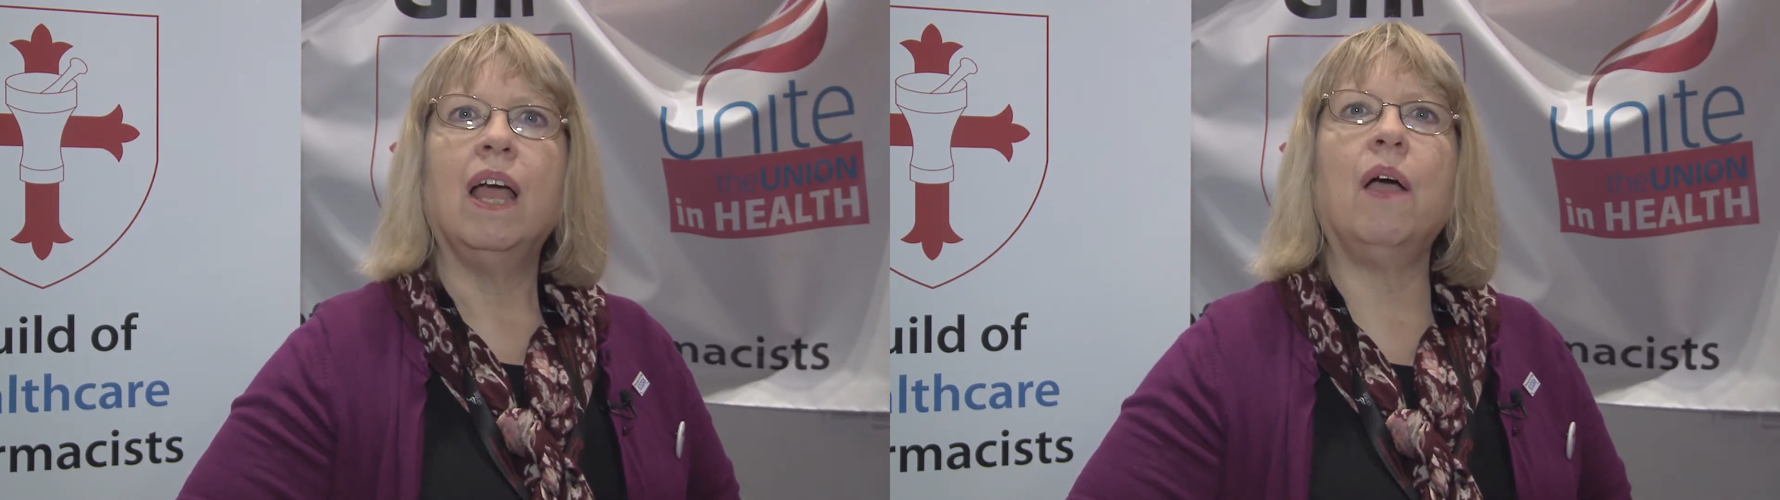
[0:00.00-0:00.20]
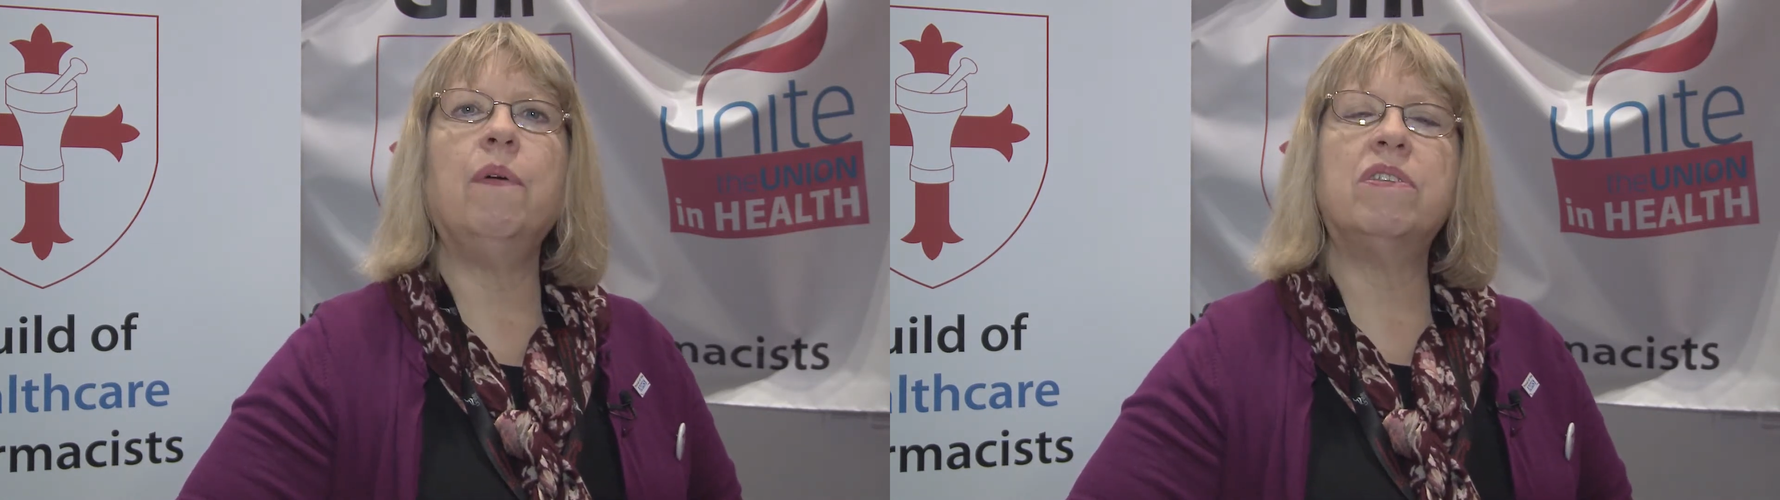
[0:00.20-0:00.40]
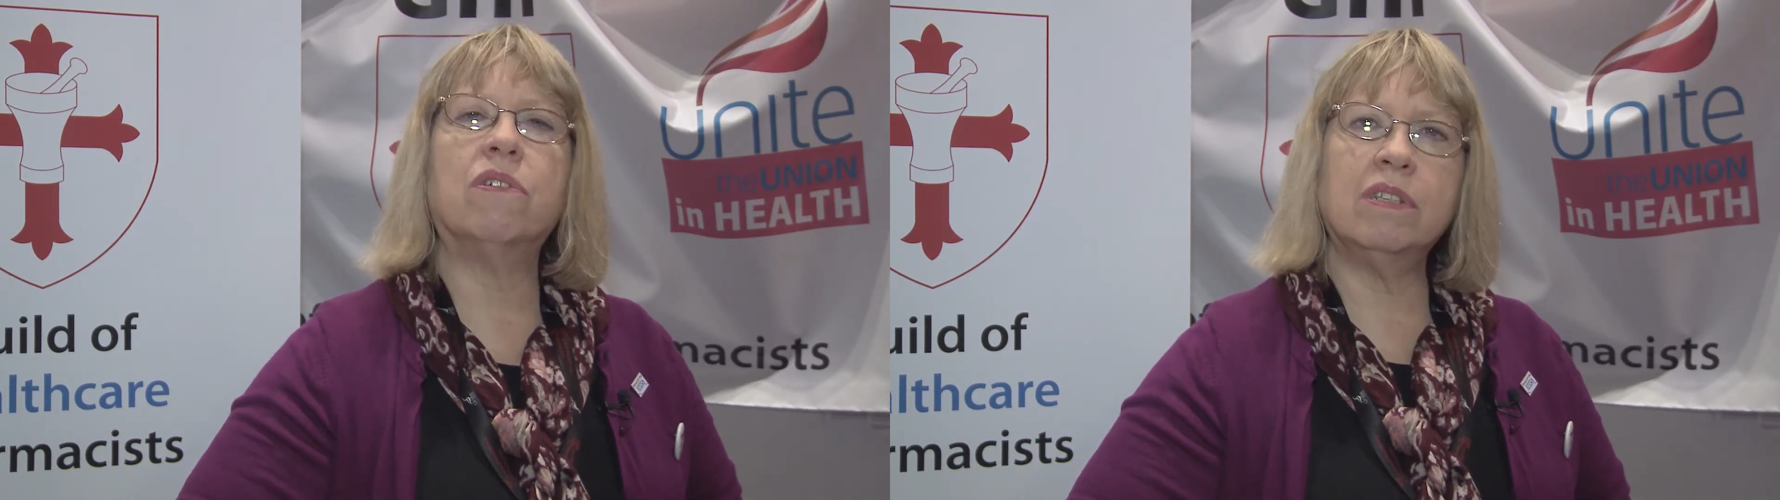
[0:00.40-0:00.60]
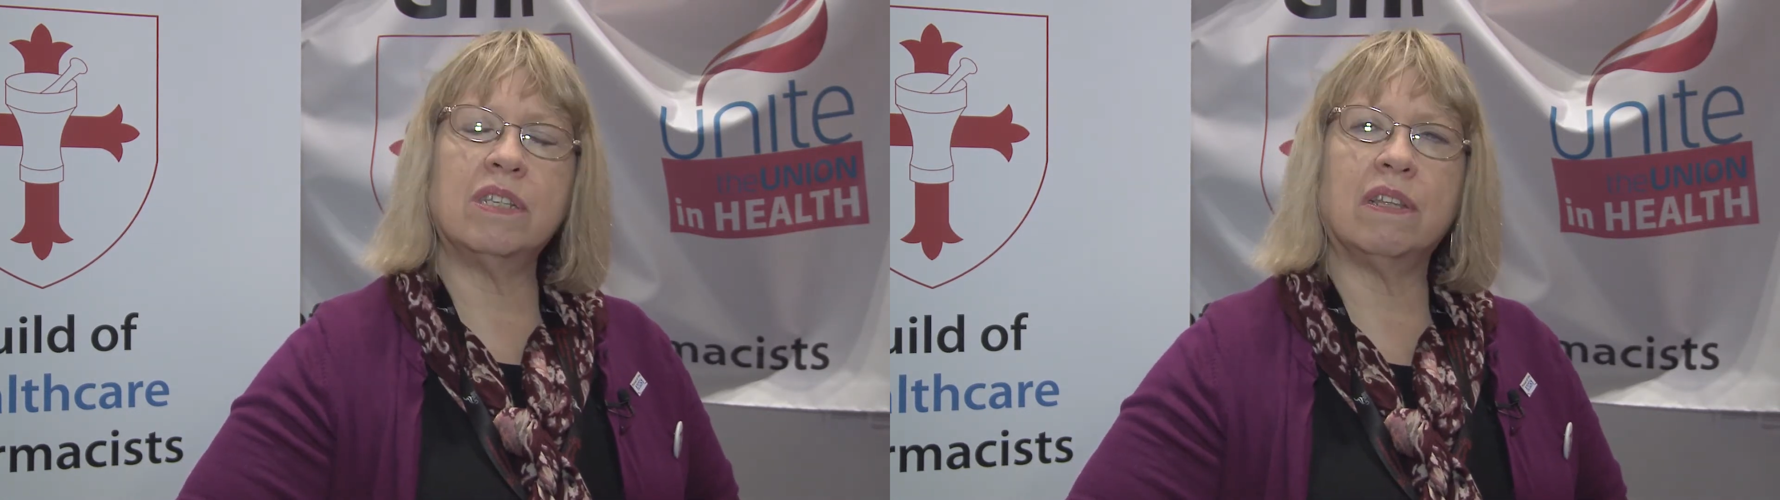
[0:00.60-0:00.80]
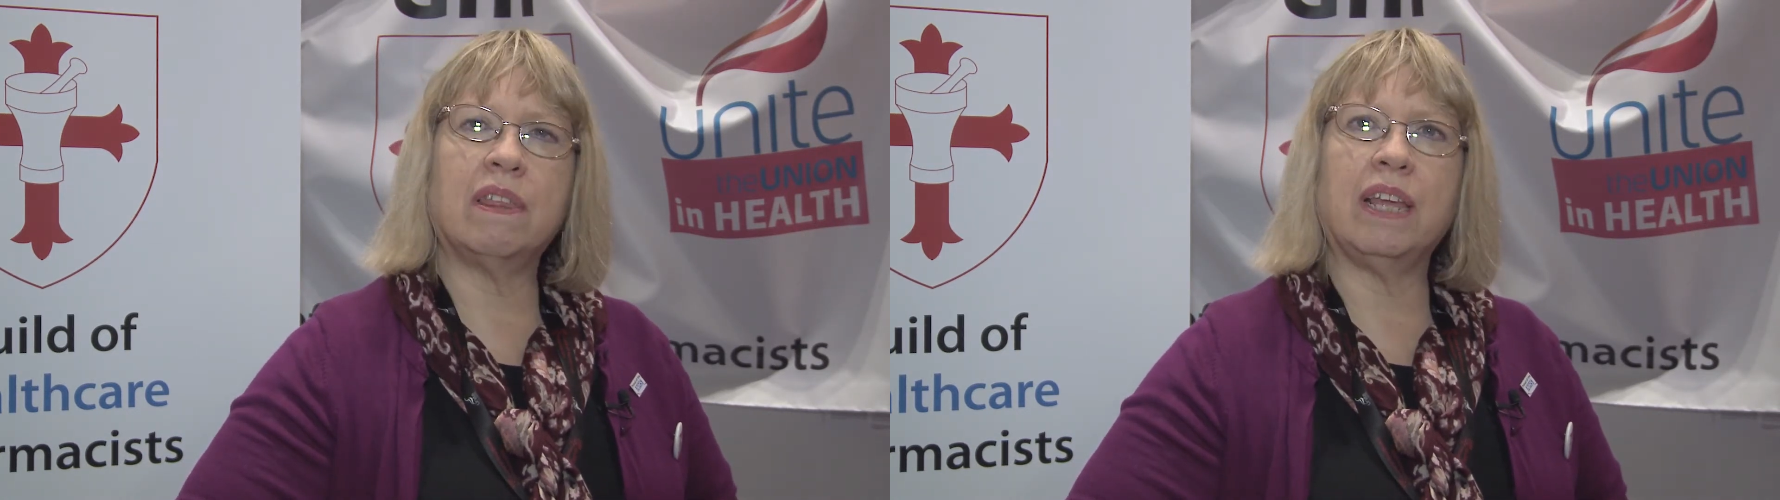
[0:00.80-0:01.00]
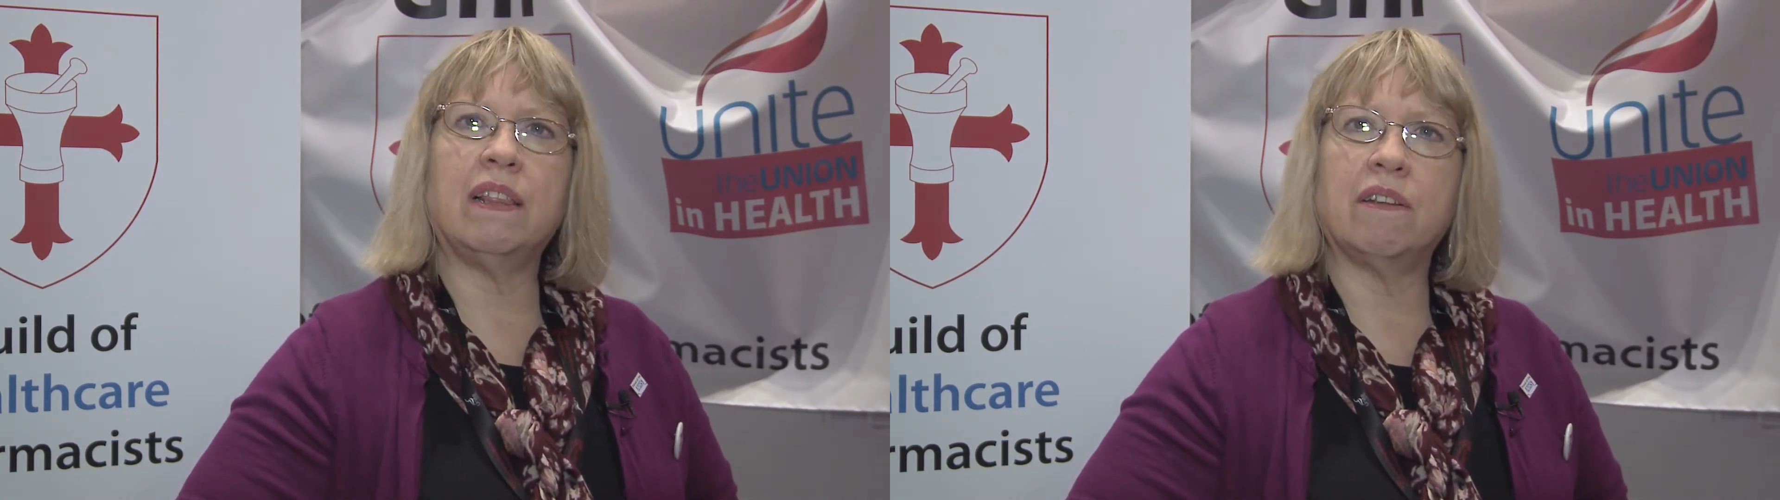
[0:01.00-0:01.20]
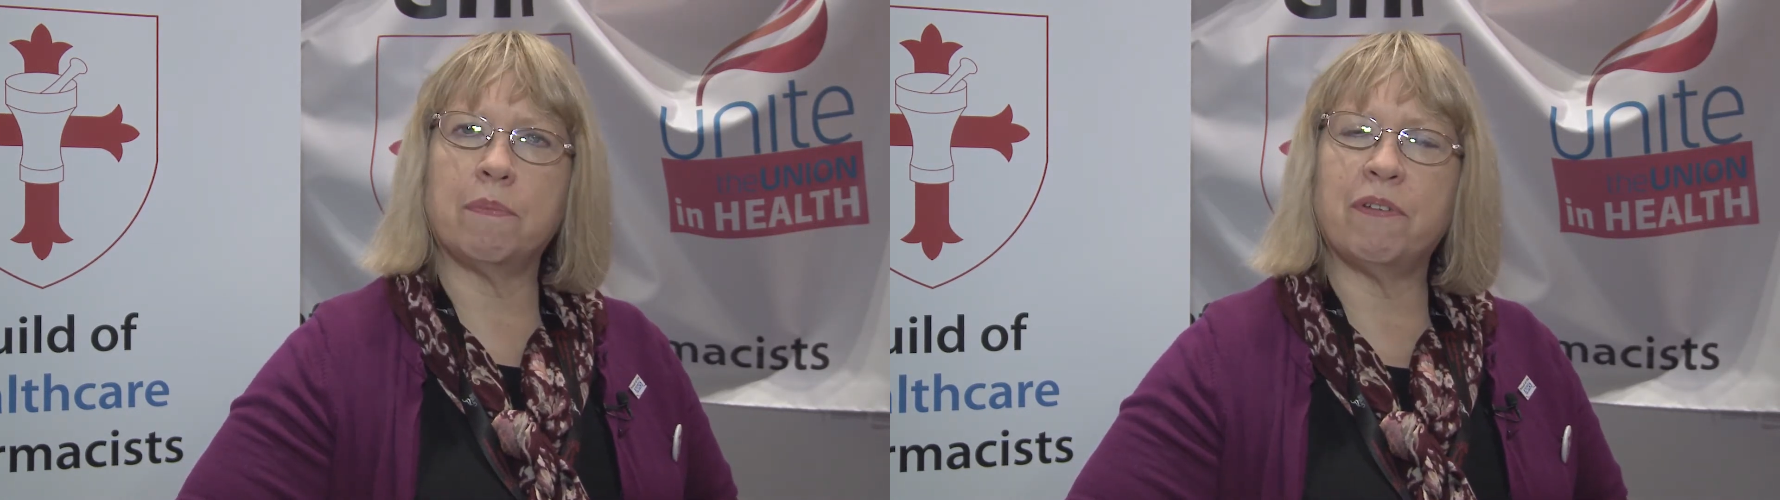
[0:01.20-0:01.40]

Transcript: I would also think that a